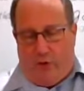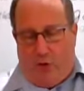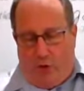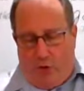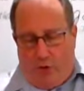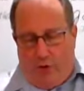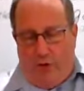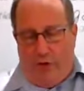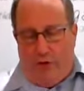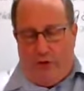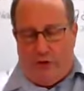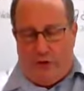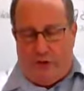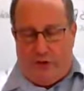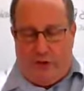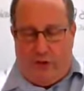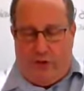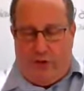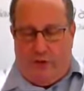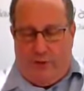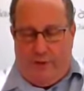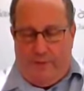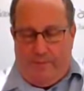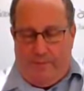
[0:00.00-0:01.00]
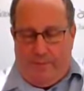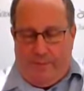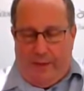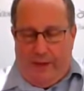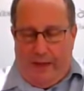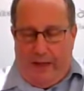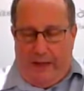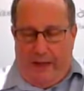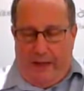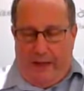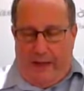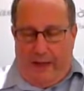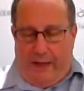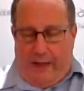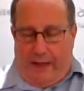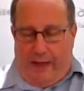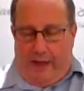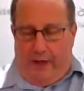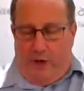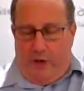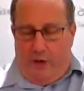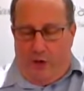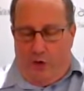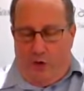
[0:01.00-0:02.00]
cornerstone,
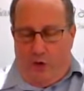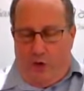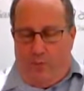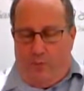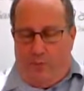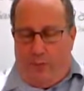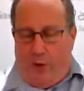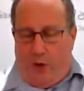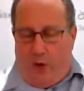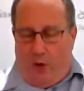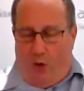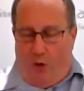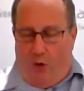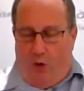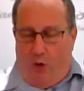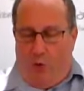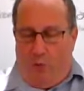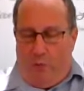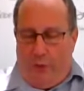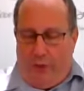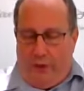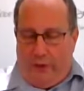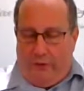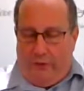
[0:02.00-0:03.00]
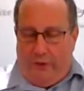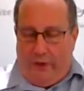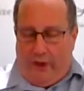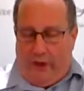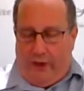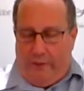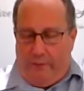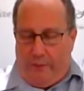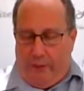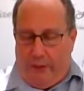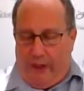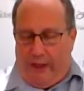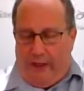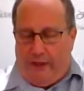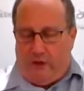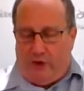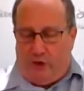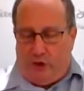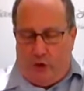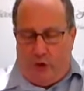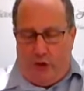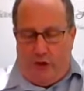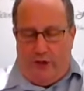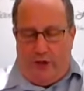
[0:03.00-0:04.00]
in whom the whole building being
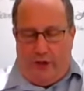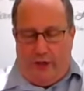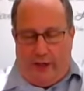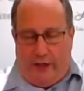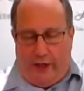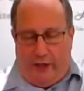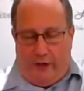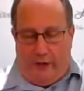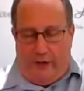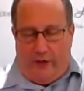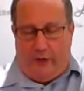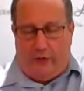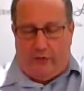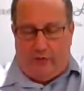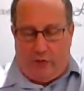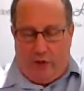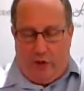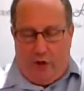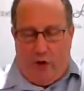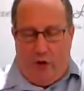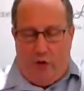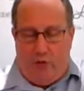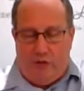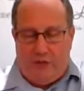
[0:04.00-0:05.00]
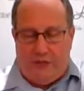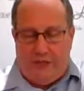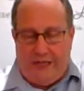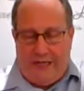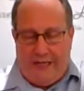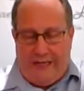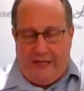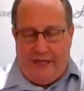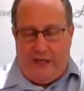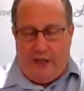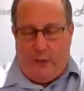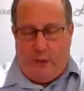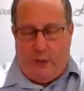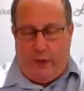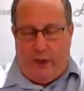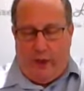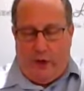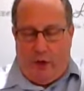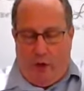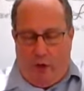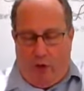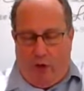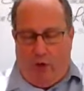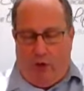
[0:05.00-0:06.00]
joined together grows into a
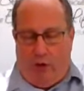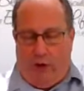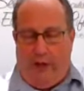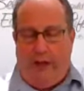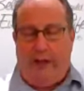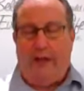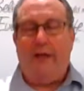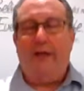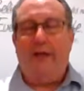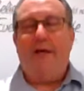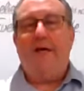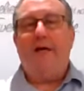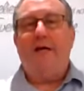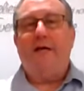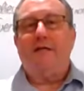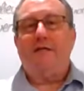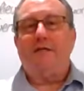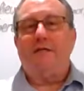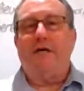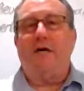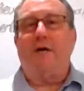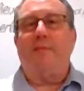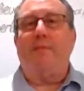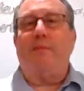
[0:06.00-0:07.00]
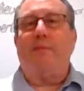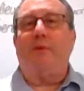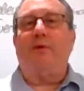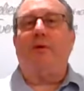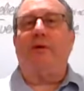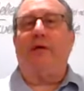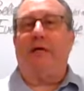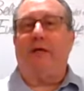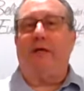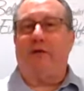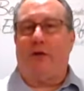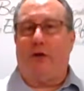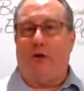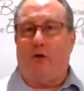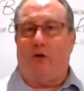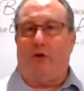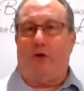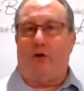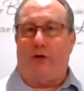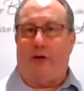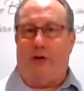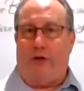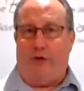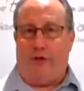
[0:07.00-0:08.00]
holy temple in the
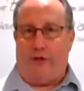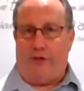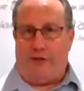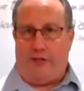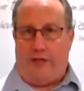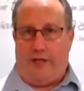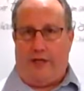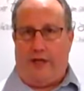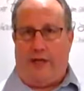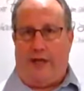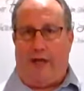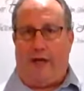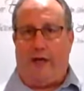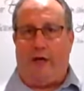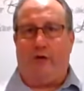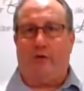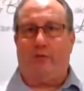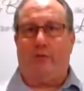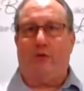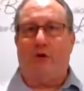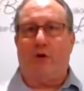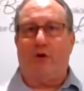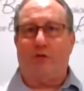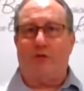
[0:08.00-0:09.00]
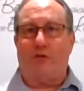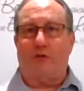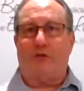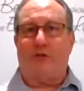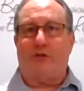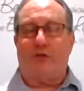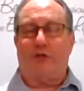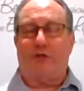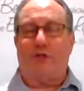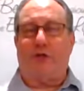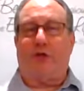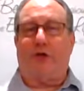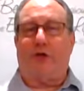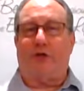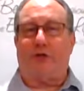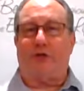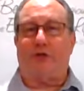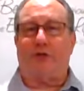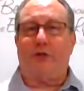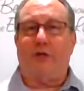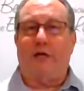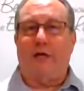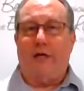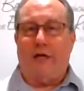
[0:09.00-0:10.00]
Lord. You understand that? It grows, the church,
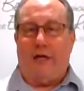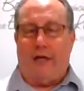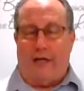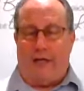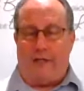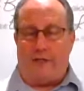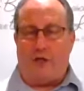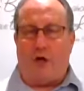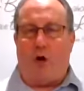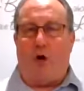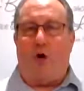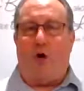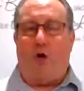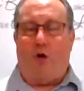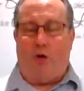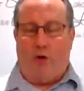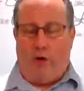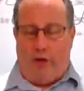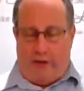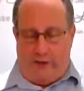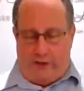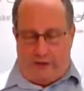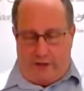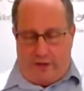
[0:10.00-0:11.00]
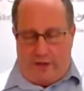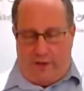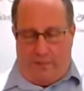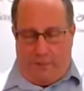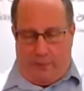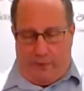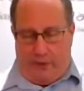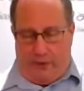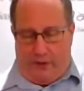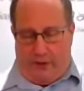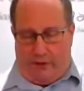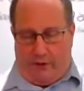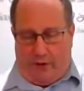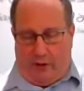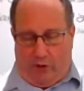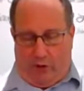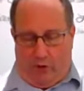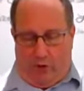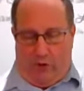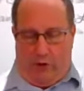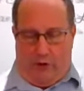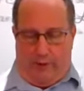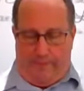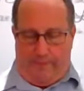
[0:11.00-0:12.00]
as a holy temple in the
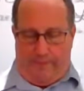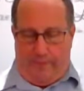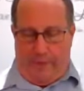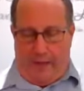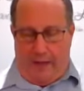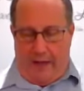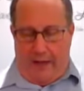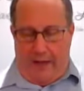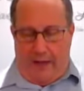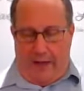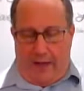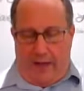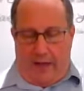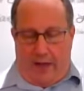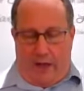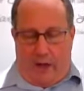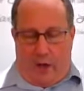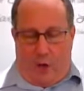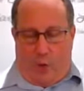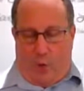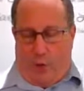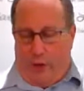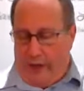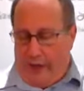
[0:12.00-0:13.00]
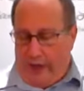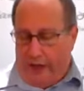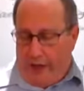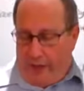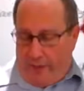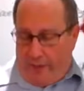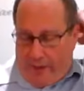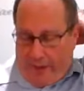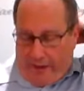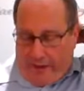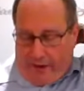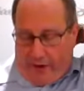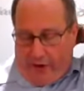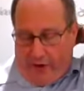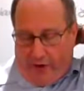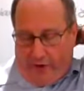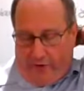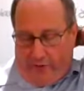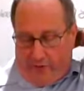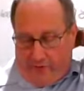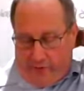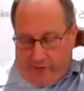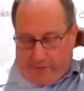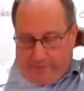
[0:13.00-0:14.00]
Lord. We need to be
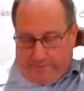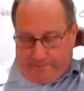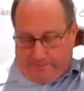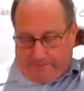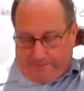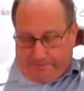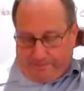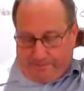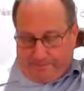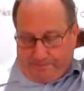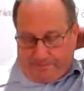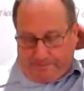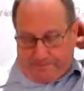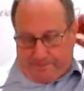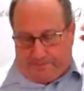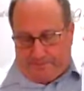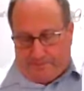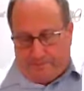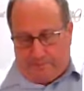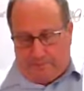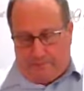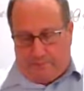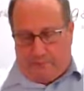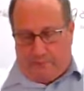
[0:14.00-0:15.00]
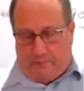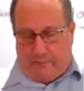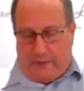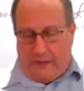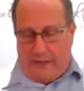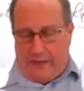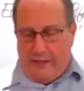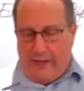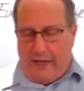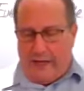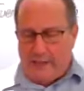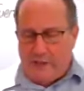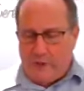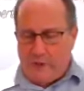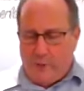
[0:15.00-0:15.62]
careful not